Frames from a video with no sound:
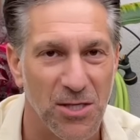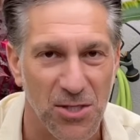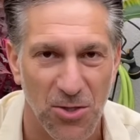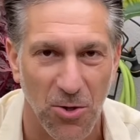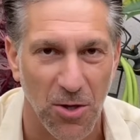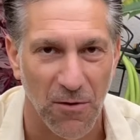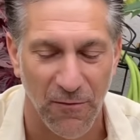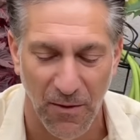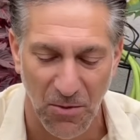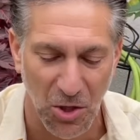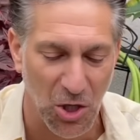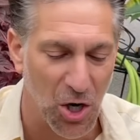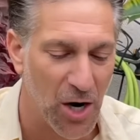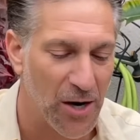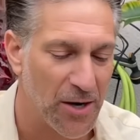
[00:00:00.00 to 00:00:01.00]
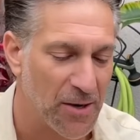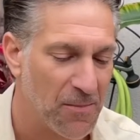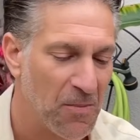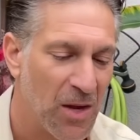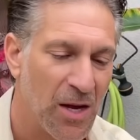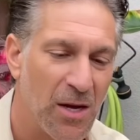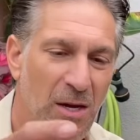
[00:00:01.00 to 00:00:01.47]
soil from your garden.
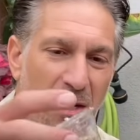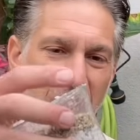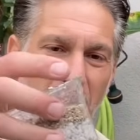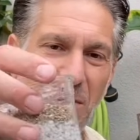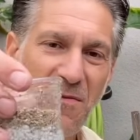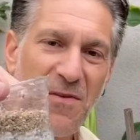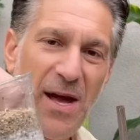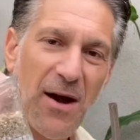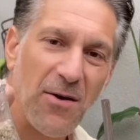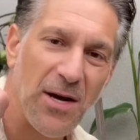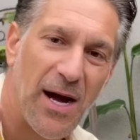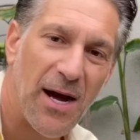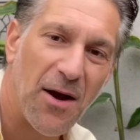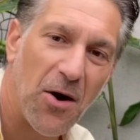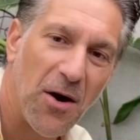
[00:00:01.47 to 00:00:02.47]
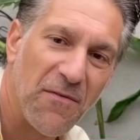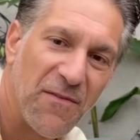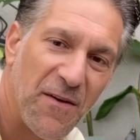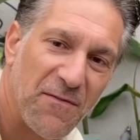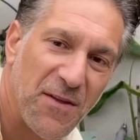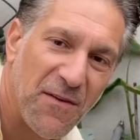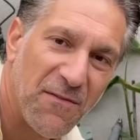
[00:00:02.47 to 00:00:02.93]
We've now got our
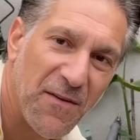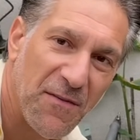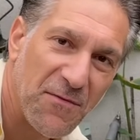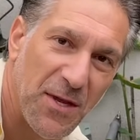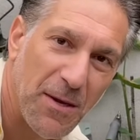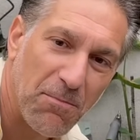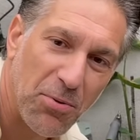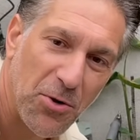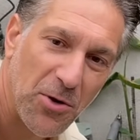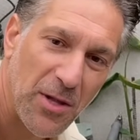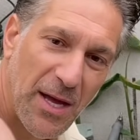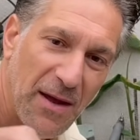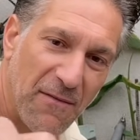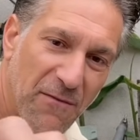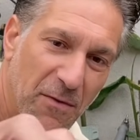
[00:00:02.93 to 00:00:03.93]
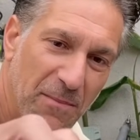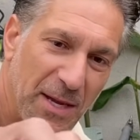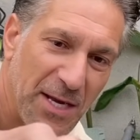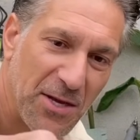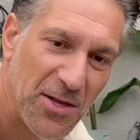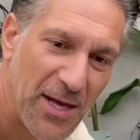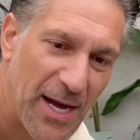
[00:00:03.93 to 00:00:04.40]
50-50 perlite
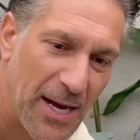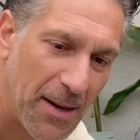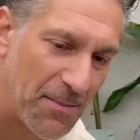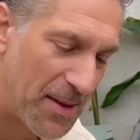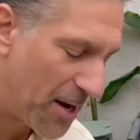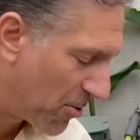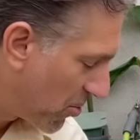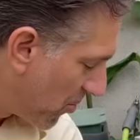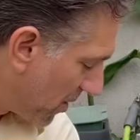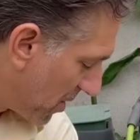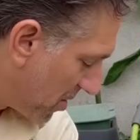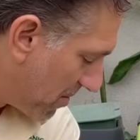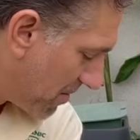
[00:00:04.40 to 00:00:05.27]
vermiculite. I'm now going to